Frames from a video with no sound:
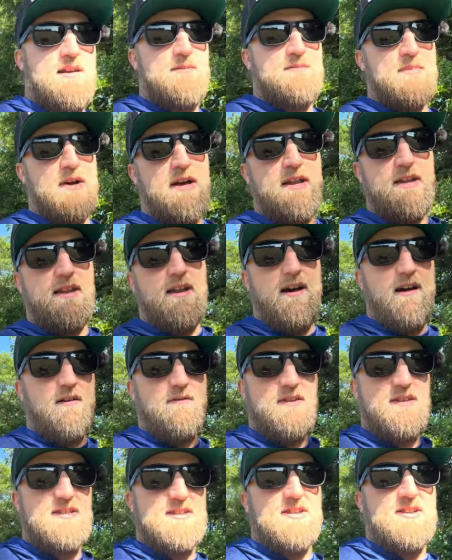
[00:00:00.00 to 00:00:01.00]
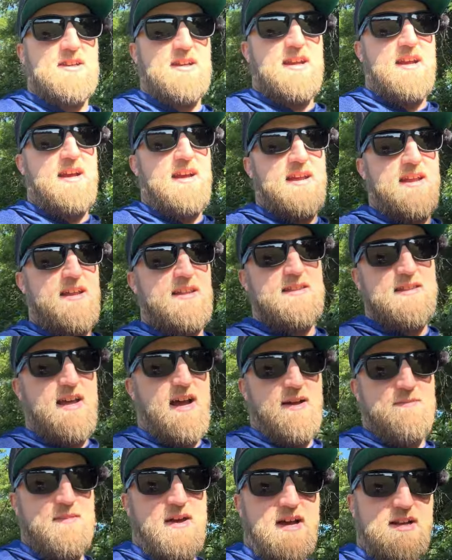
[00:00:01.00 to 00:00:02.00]
but obviously
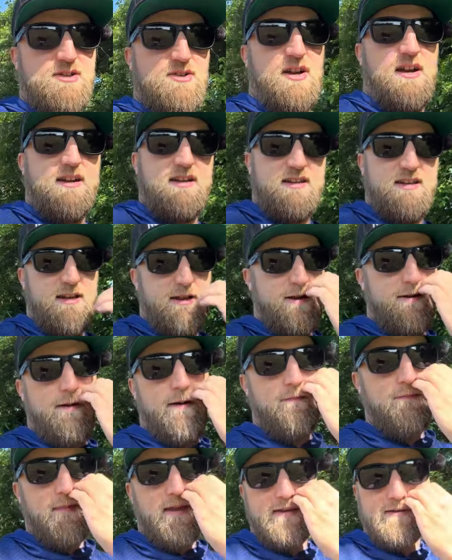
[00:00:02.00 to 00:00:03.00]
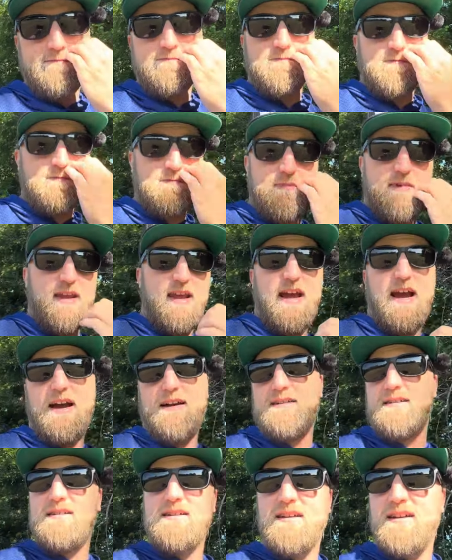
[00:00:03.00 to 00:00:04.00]
I'm not trying to get it. Yeah,
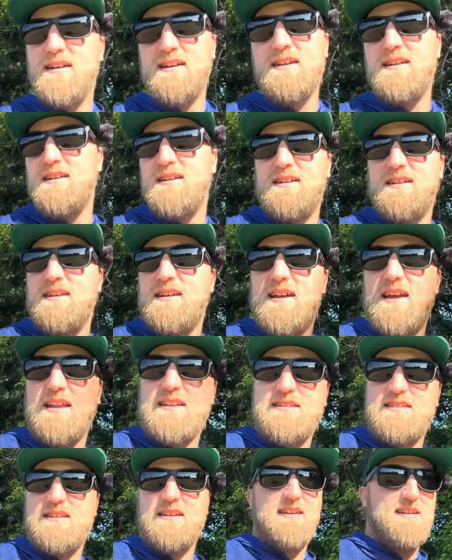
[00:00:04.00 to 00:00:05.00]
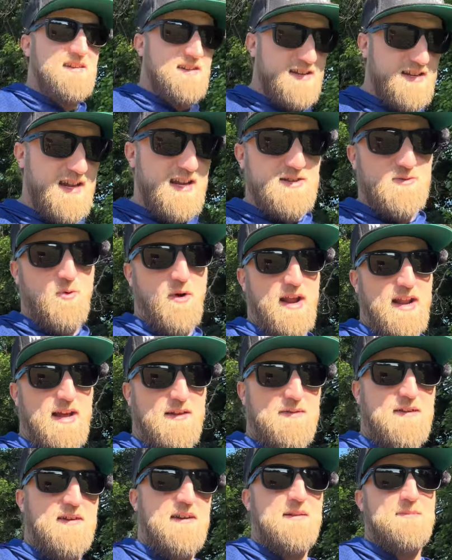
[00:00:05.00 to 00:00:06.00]
it's wet
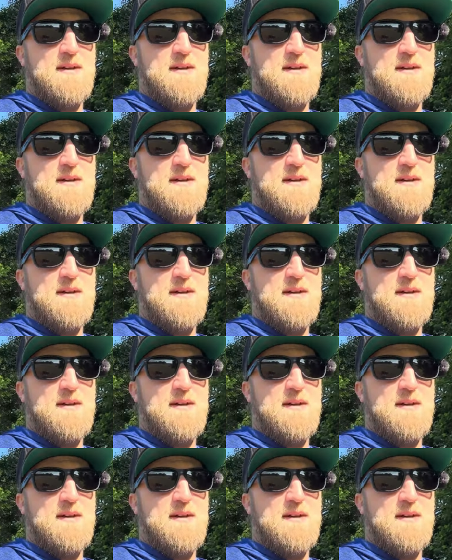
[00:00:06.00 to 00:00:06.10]
out there, and I'm